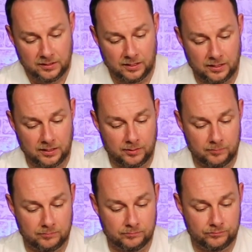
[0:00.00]

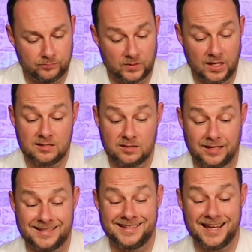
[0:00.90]
The answer
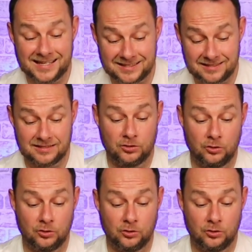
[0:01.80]
is yes.